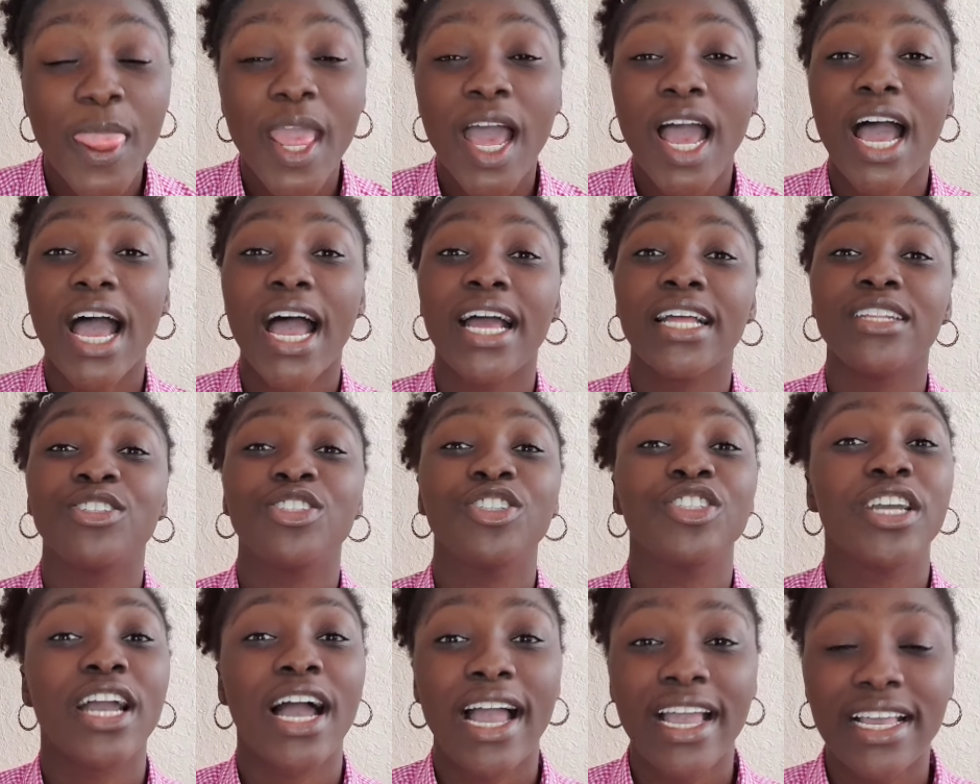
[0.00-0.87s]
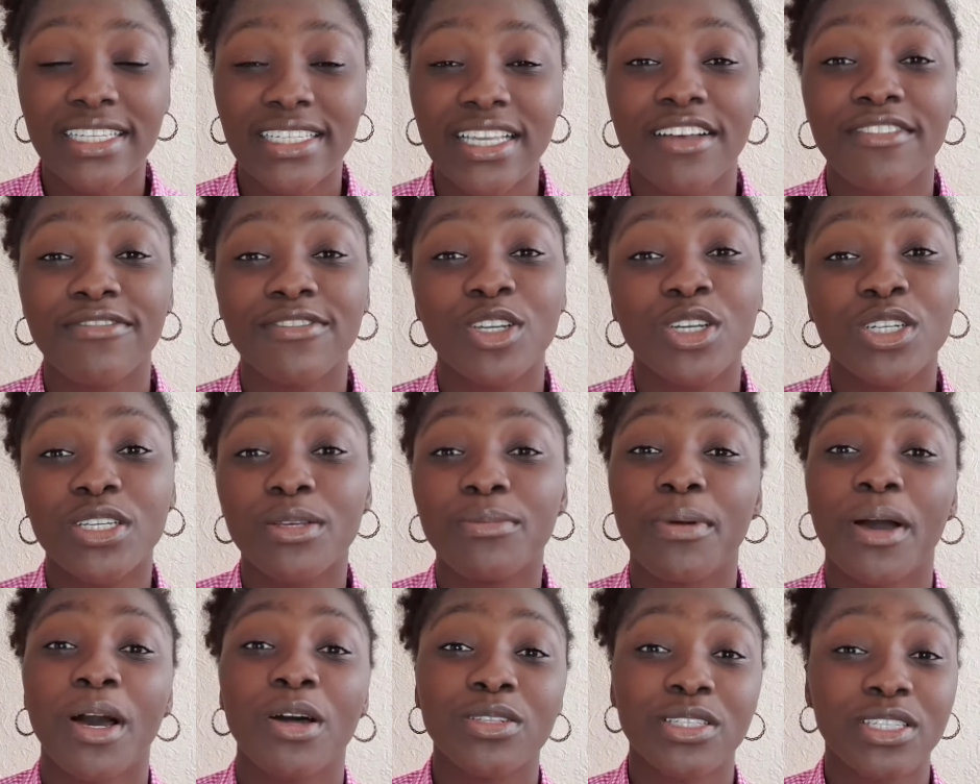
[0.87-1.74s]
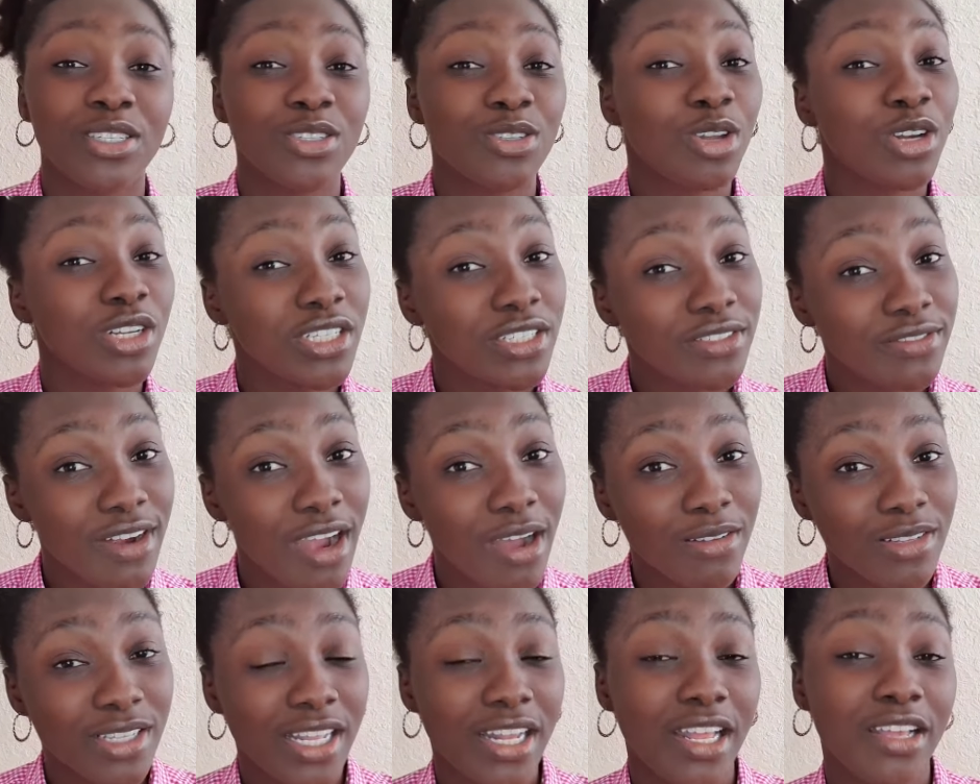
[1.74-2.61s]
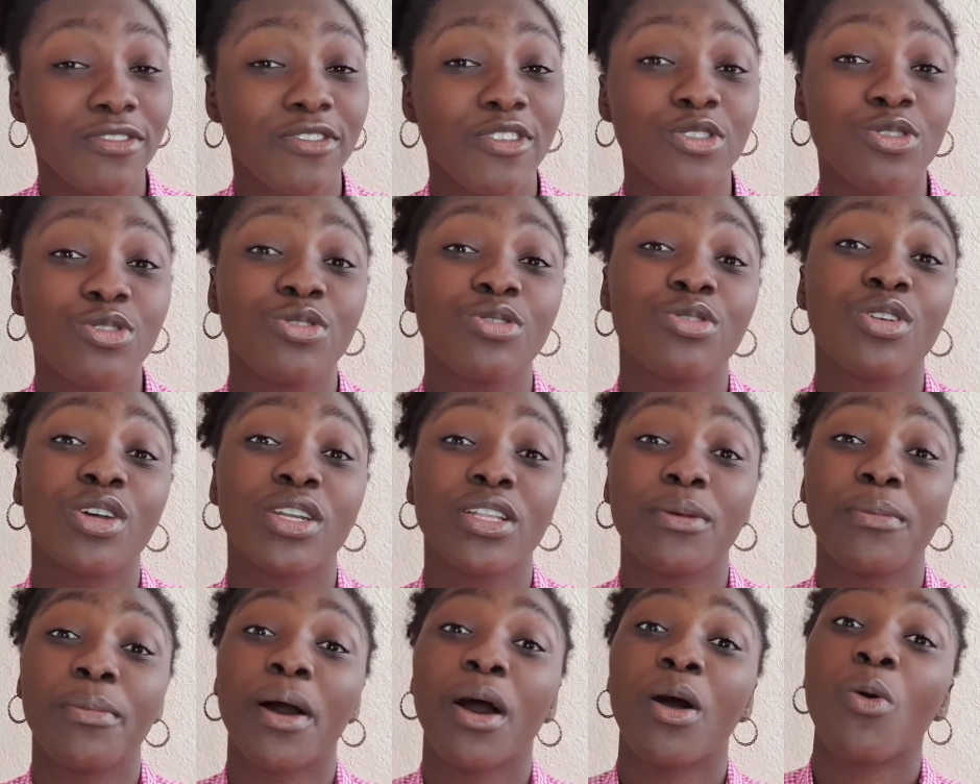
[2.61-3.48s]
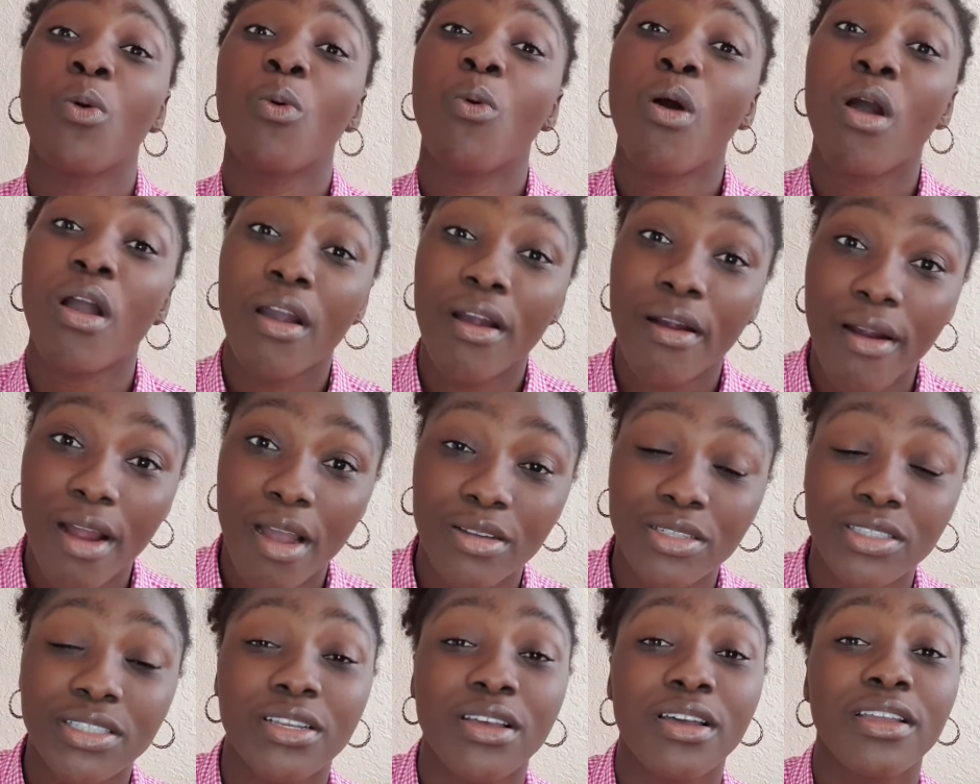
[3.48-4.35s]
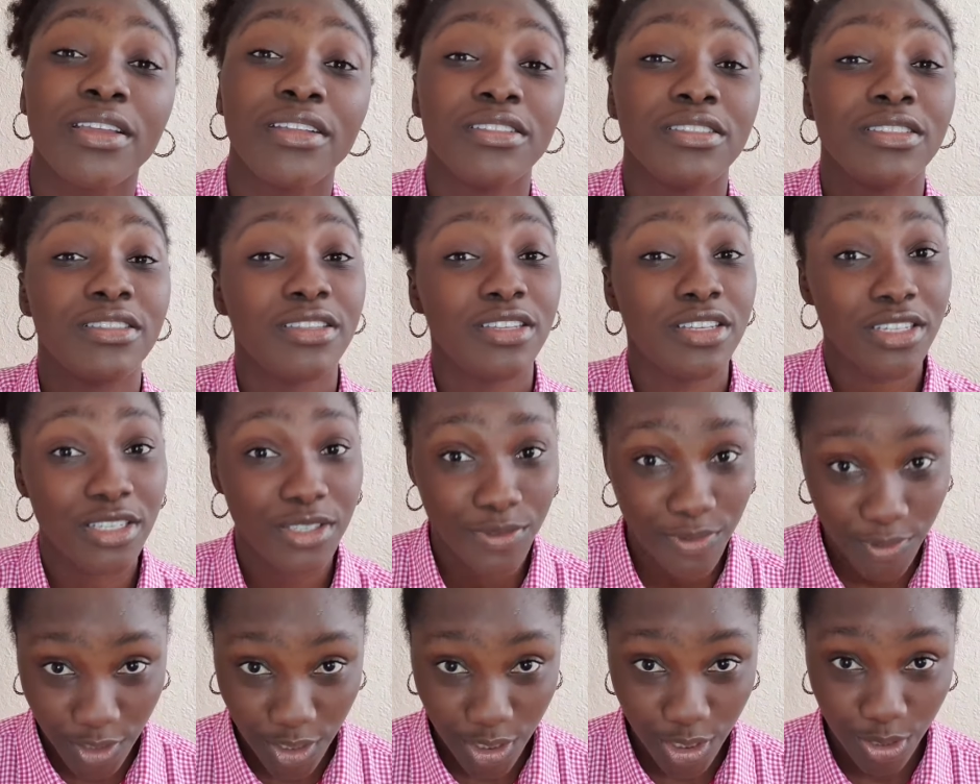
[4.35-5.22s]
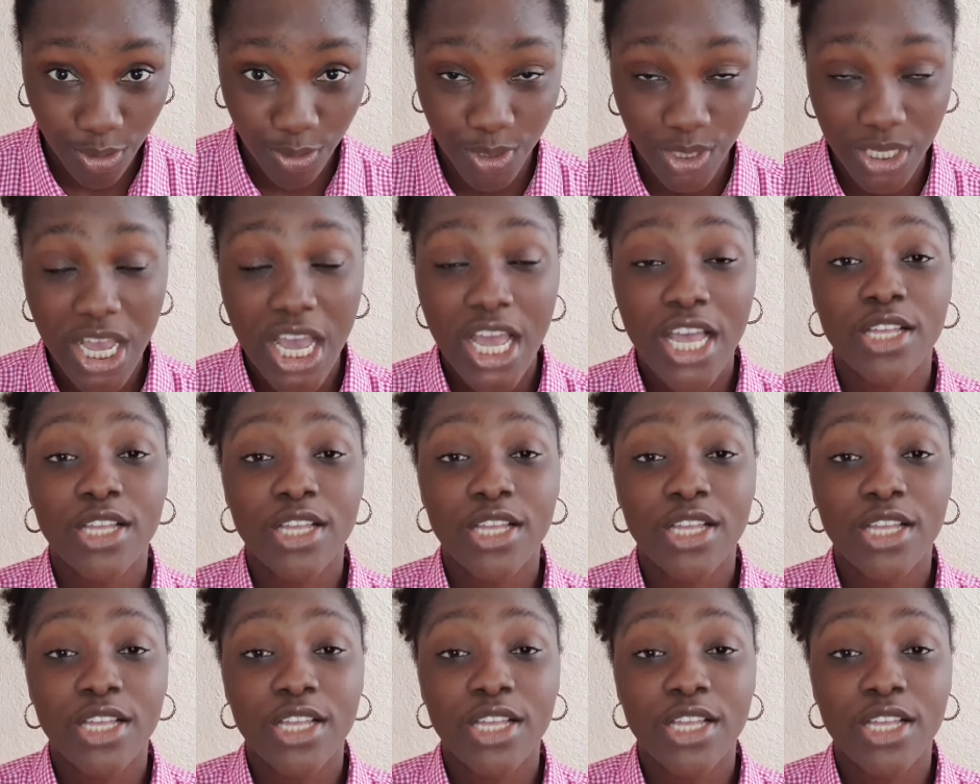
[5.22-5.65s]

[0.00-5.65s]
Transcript: And you guys, I've talked about study route and I've also talked about work route in these videos.